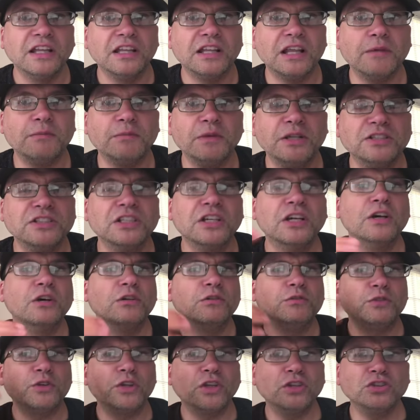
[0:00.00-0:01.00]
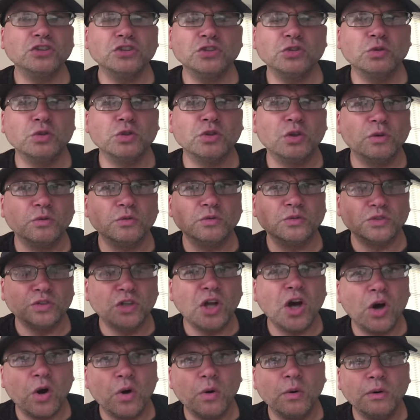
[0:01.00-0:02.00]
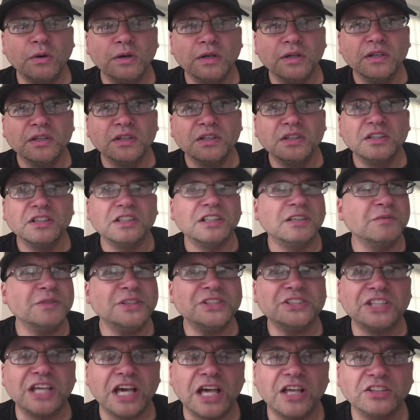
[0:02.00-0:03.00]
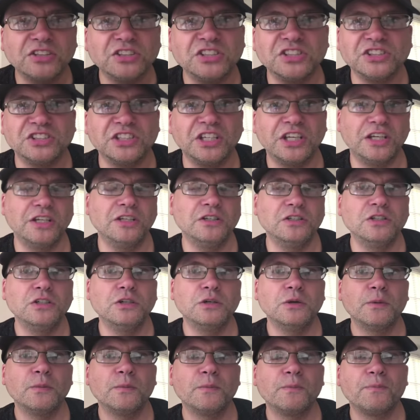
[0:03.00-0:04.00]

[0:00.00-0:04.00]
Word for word: That means, for those of you who don't know, that means Galaxy's Edge,